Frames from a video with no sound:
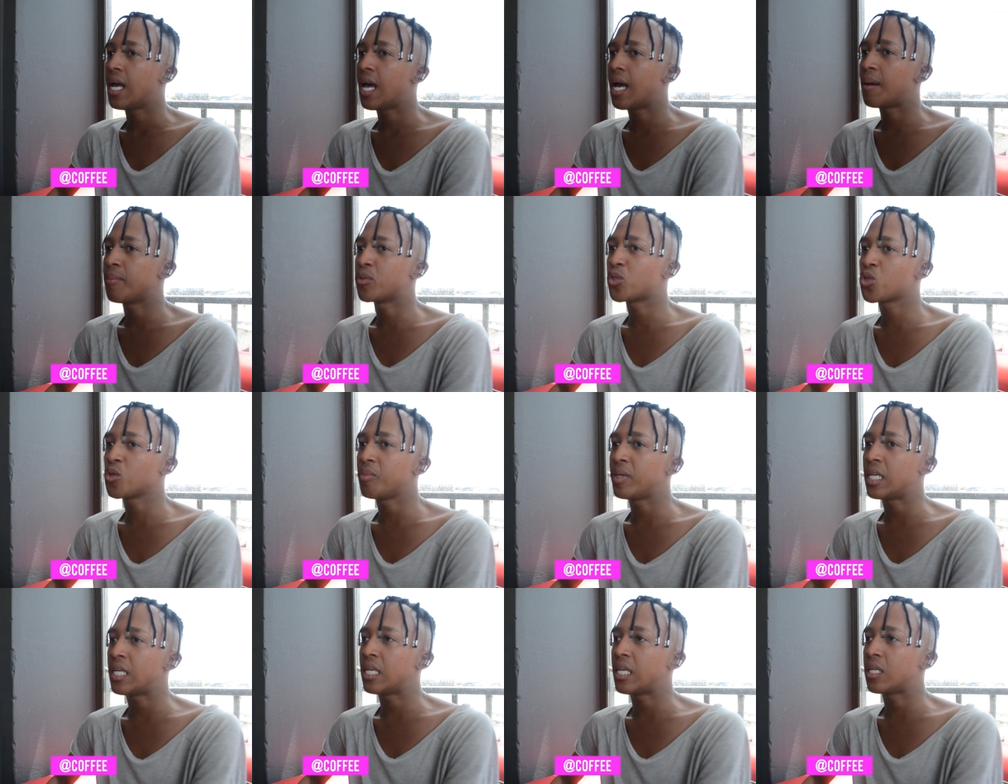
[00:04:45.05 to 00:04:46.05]

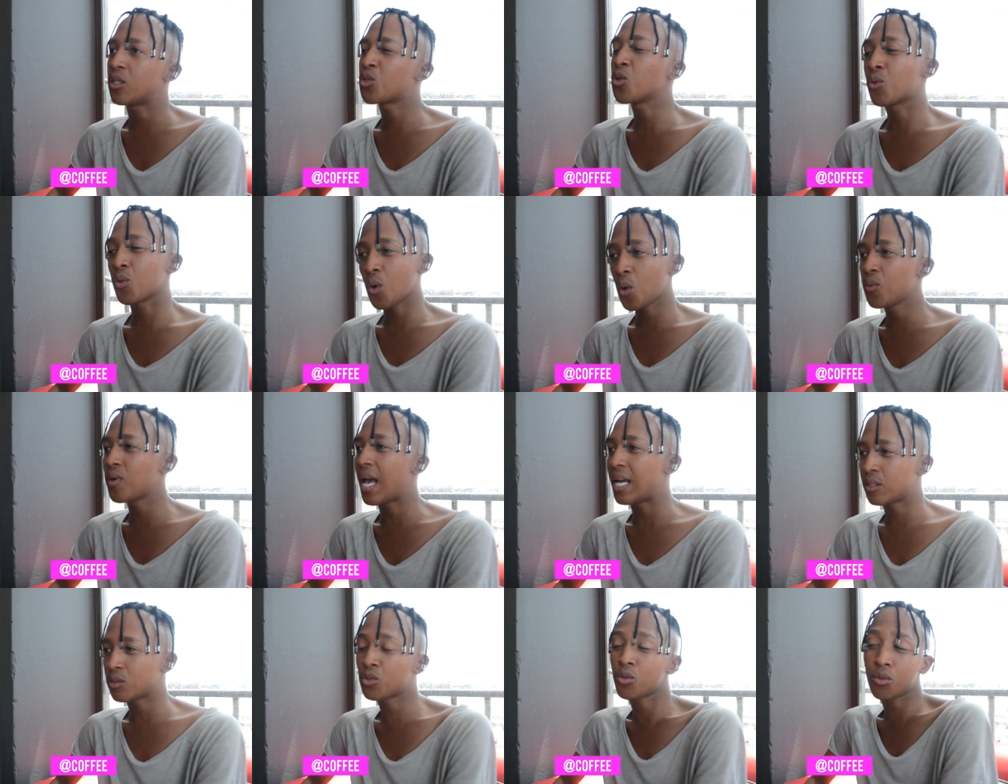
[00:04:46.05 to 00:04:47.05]
to grow
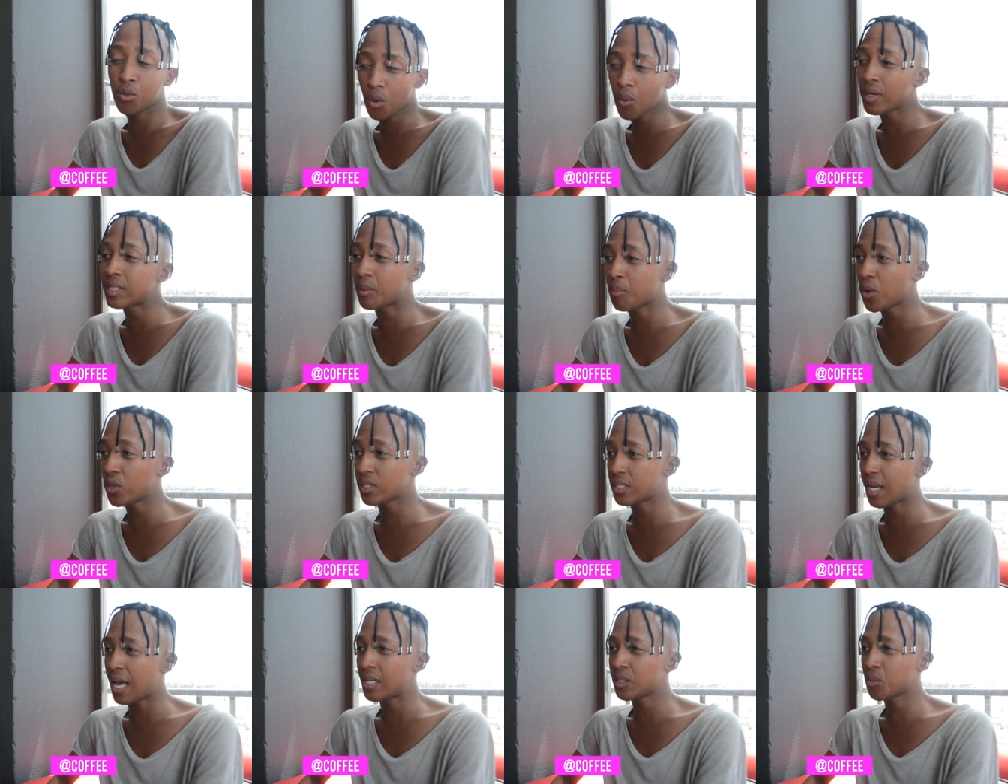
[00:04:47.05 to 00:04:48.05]
as a
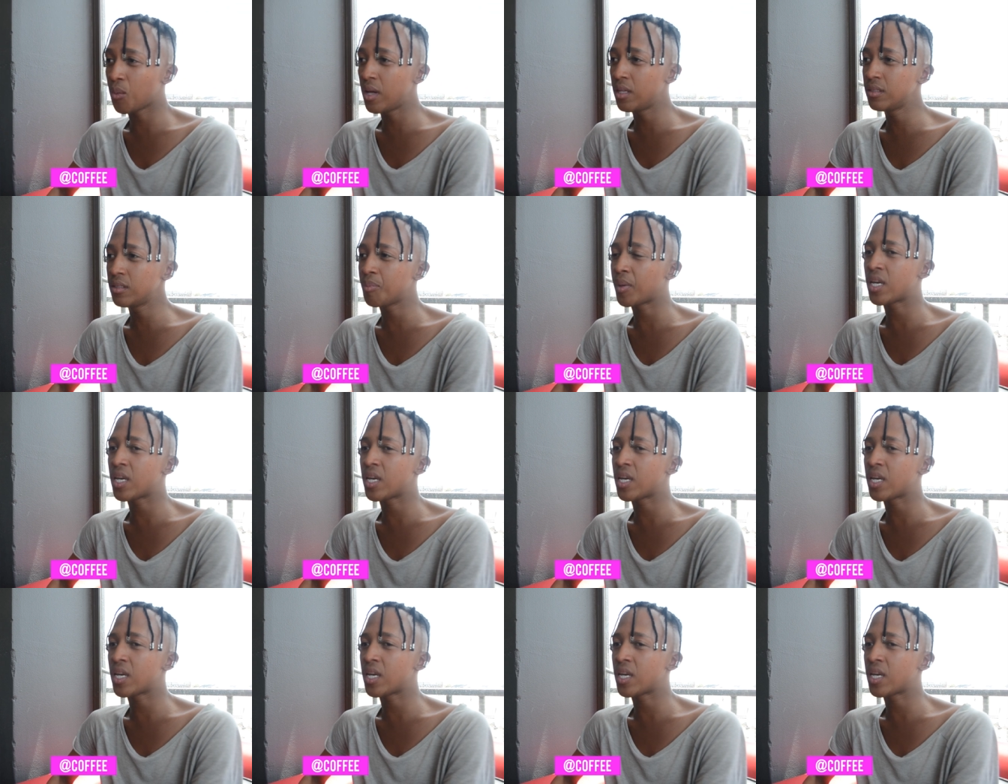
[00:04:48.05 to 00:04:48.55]
person as well.